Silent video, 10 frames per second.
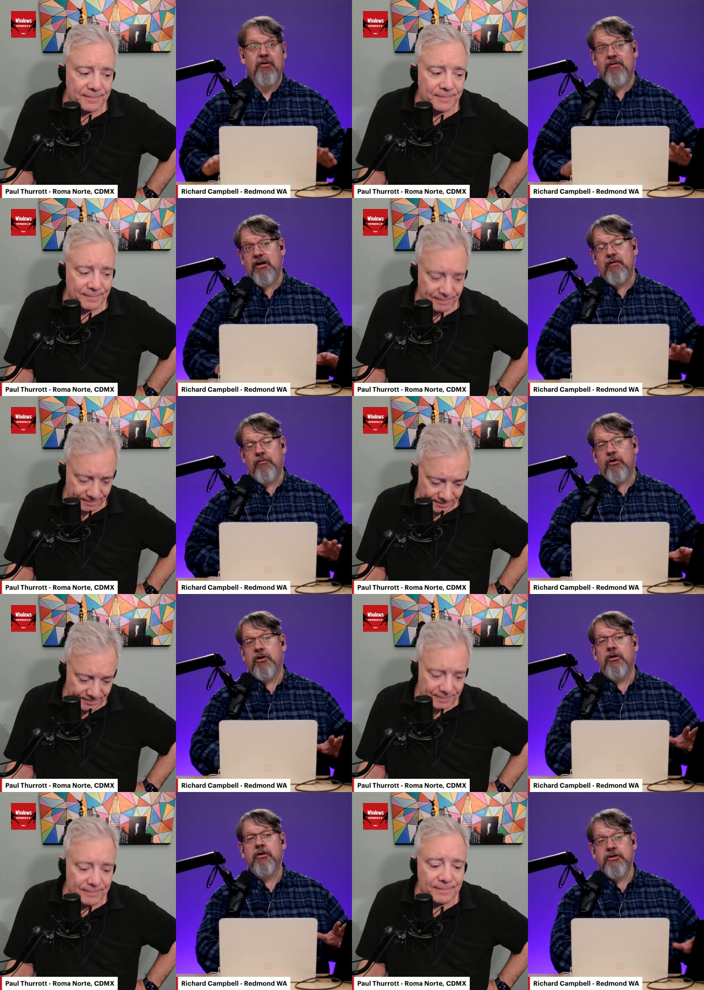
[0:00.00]
Speaker 1: preventative work
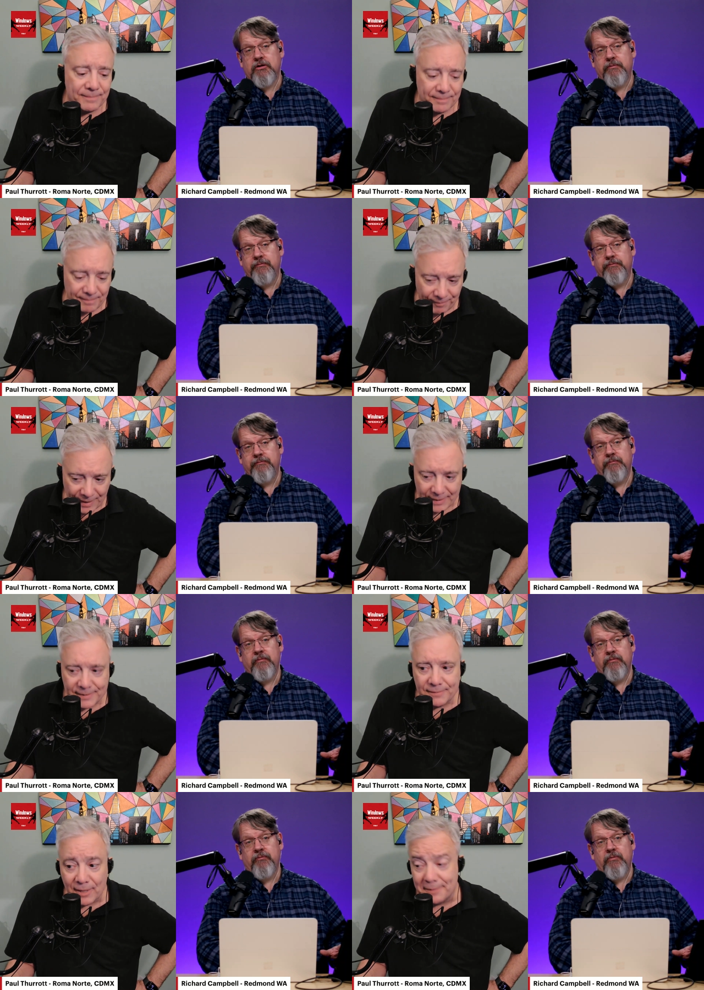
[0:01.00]
you could do
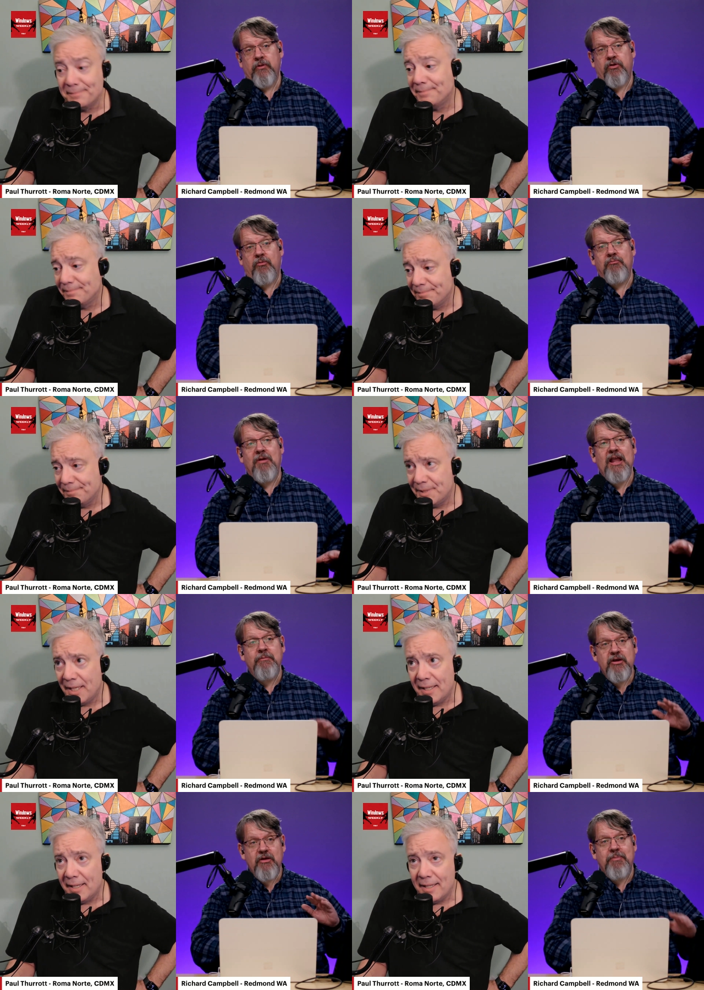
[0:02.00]
Right. So
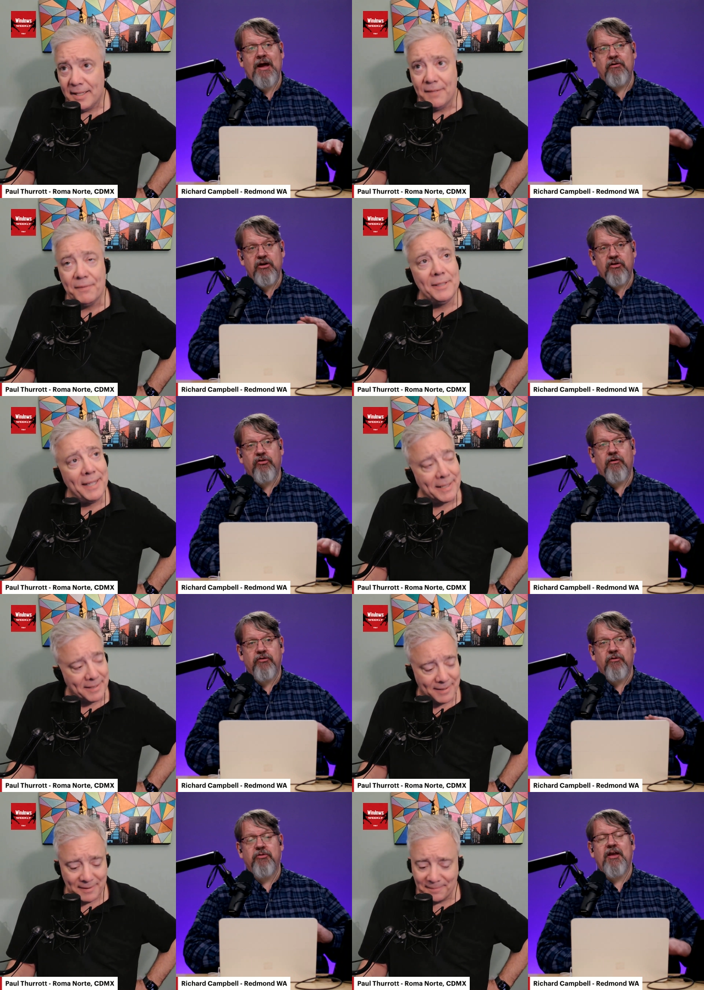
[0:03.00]
maybe the pounding yes. surf
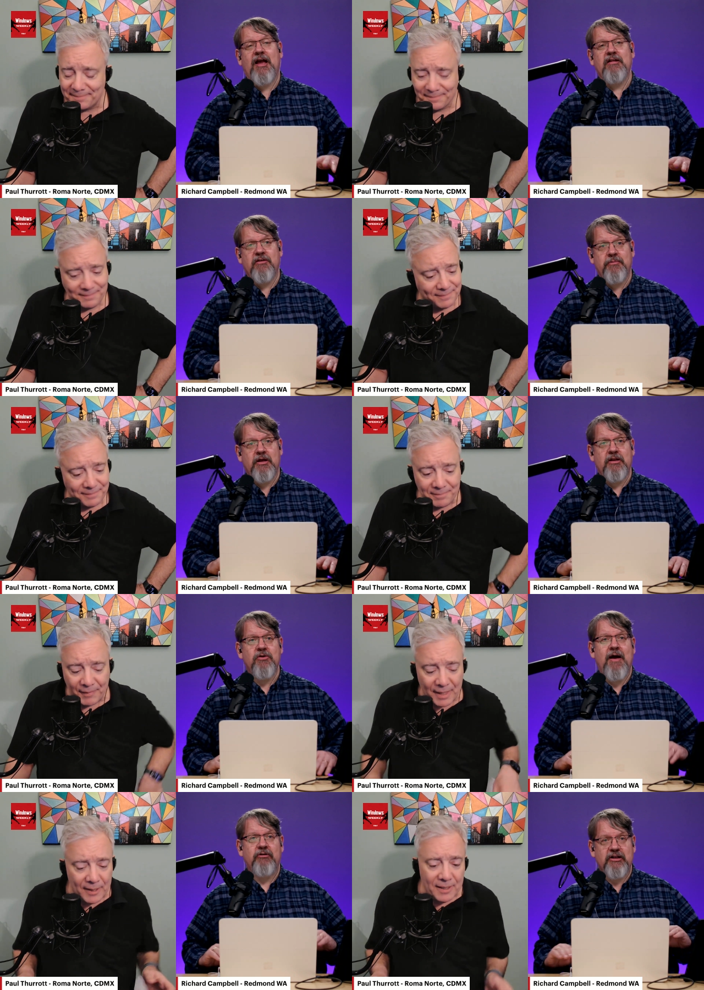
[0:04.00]
subsides a bit and
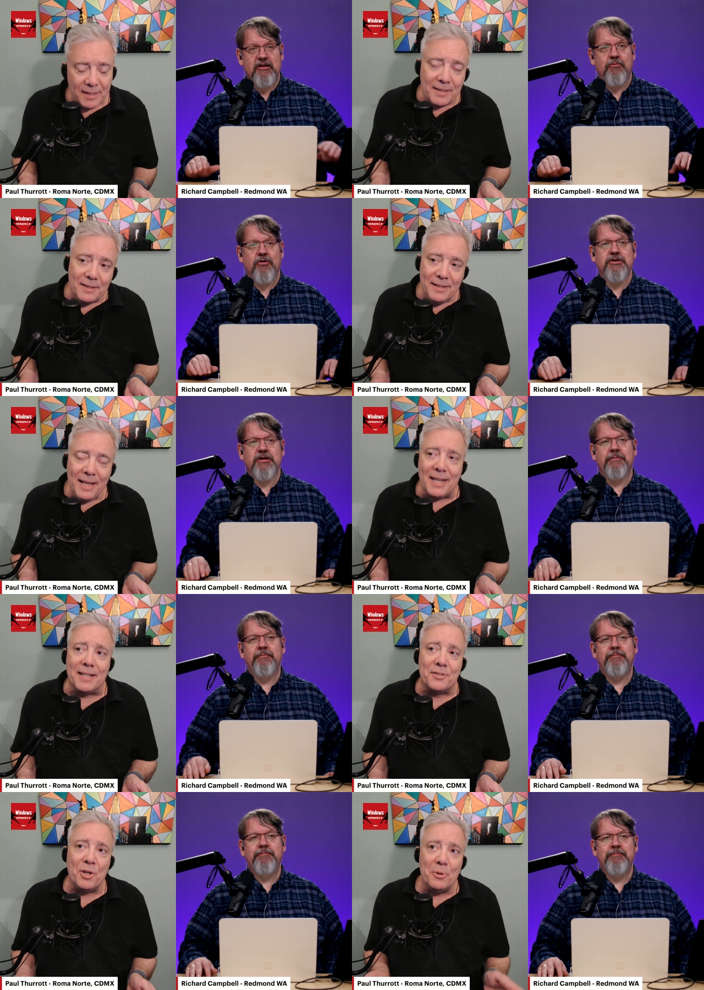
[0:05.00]
you have a little more time.
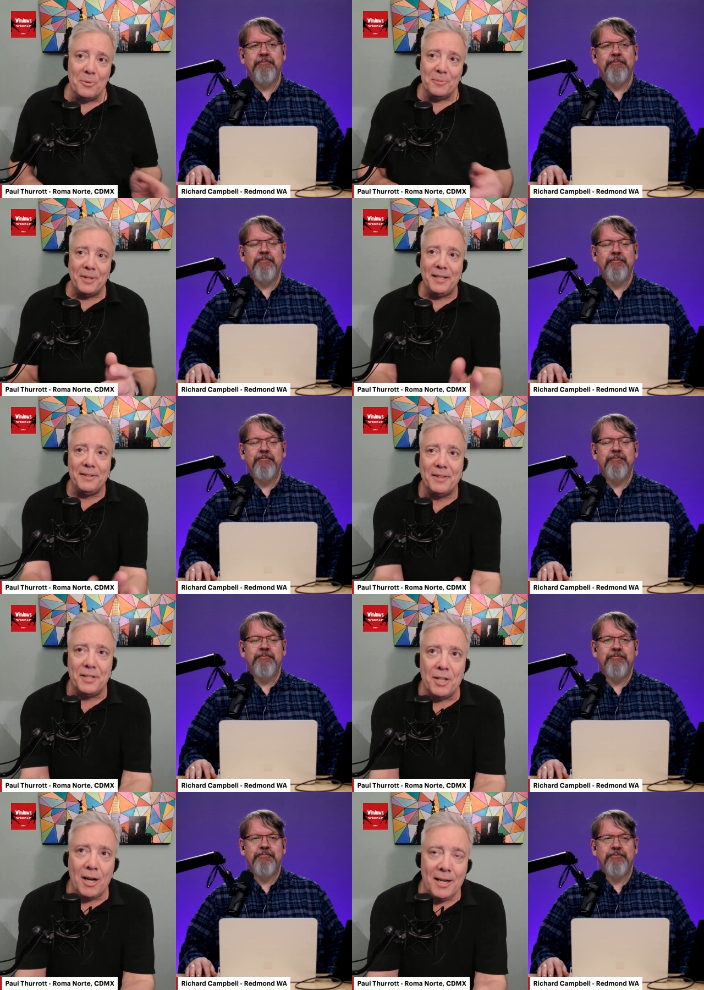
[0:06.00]
Speaker 2: Yeah. So the the
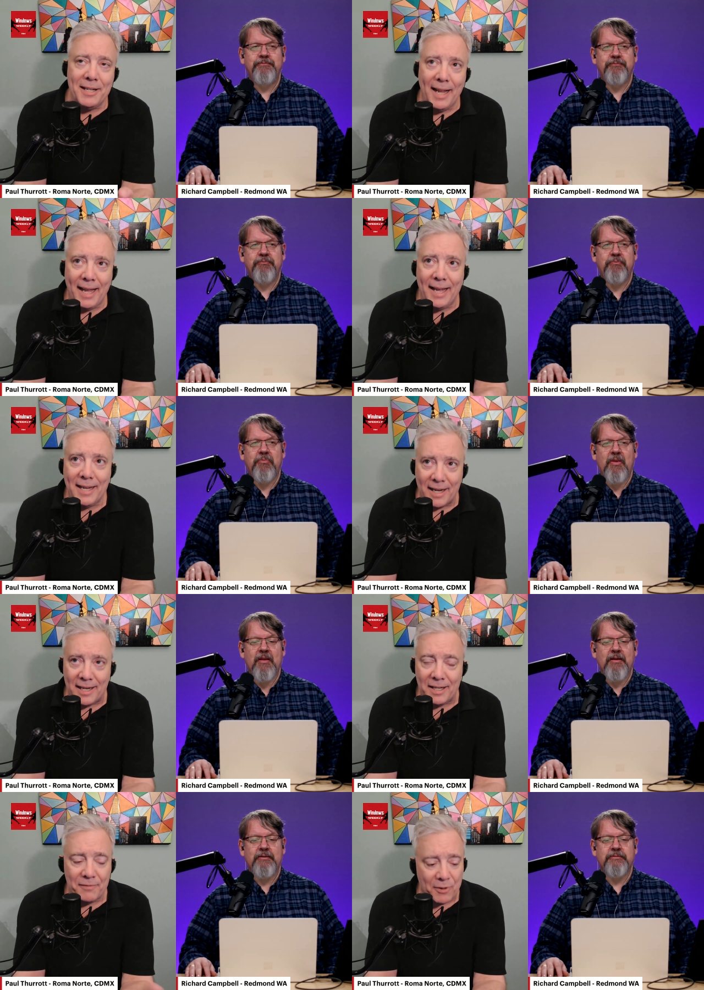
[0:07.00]

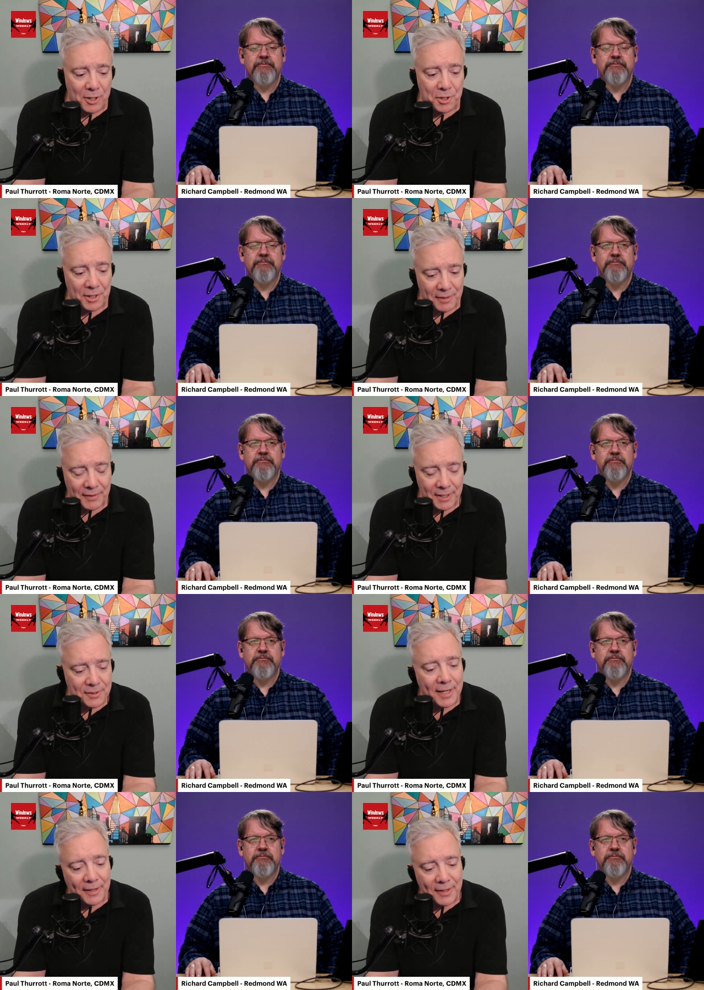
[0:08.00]
non-AI version of this
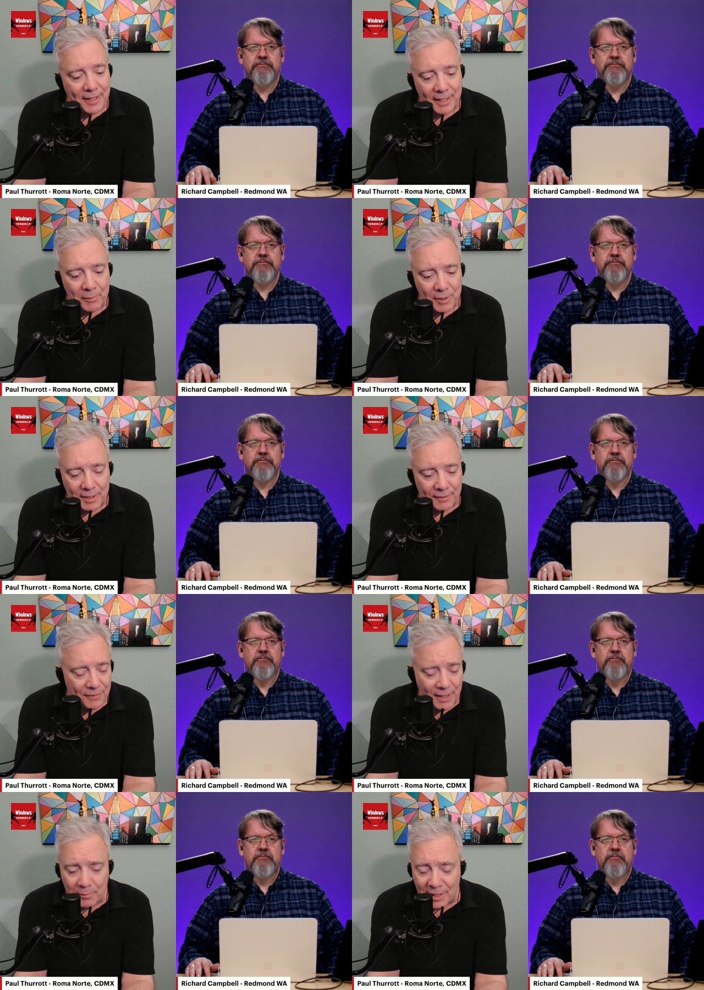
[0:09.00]
that I think anyone, if
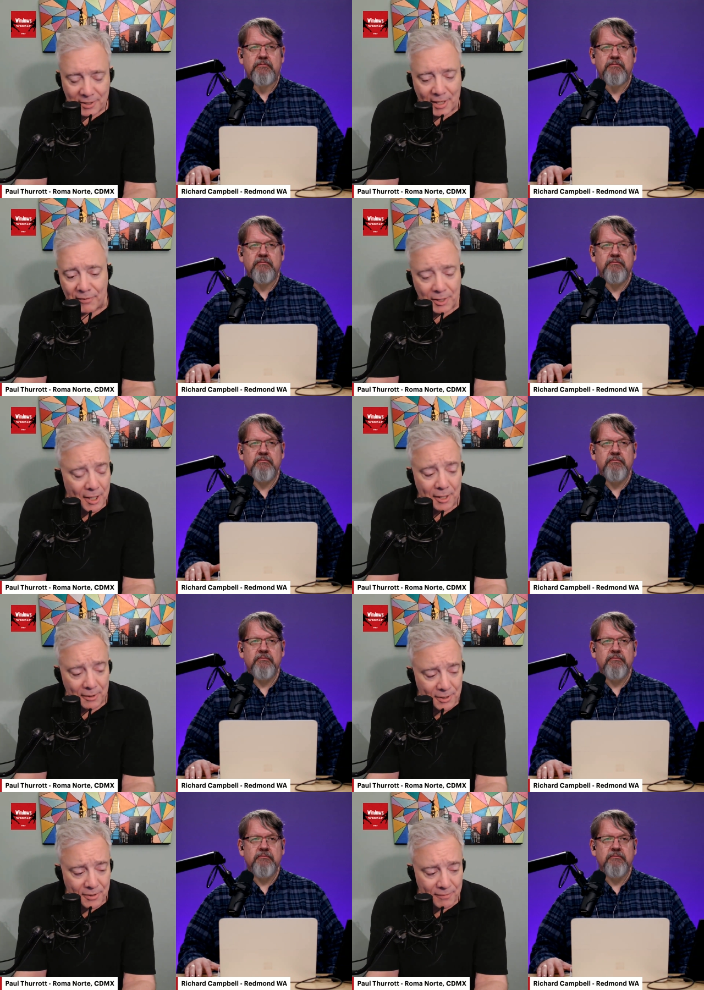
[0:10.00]
anyone has ever done
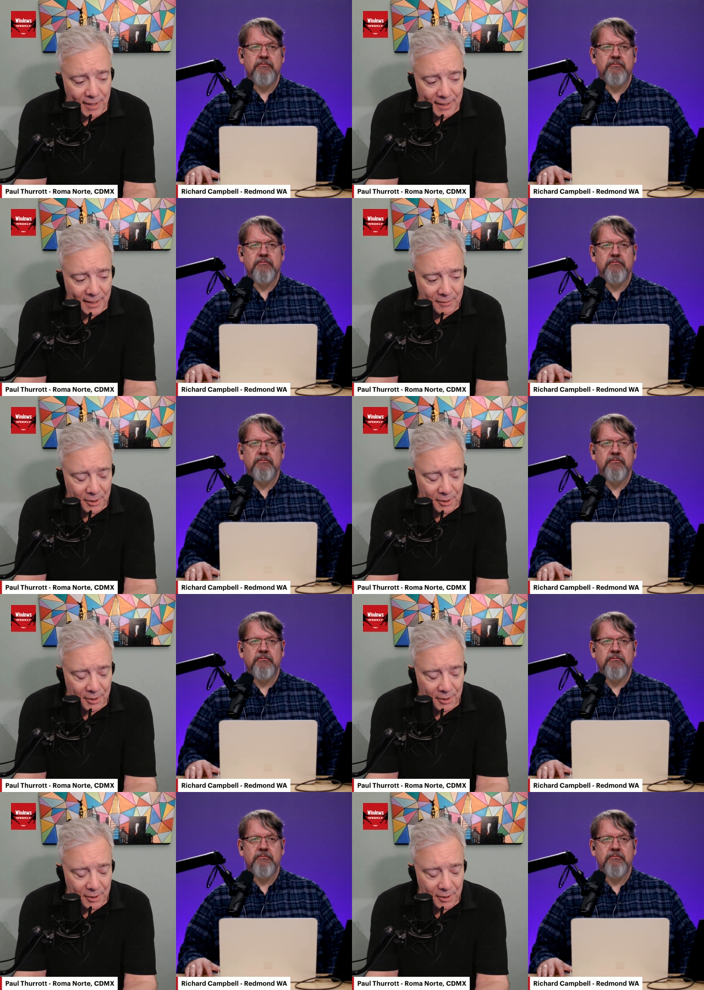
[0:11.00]
or is right now